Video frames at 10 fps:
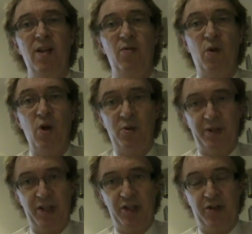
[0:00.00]

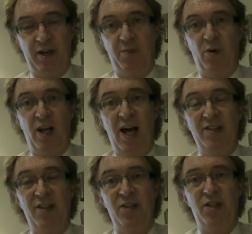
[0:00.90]
royalty stream or
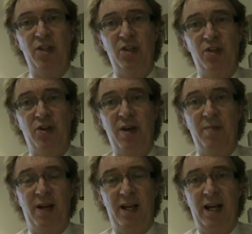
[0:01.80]
license stream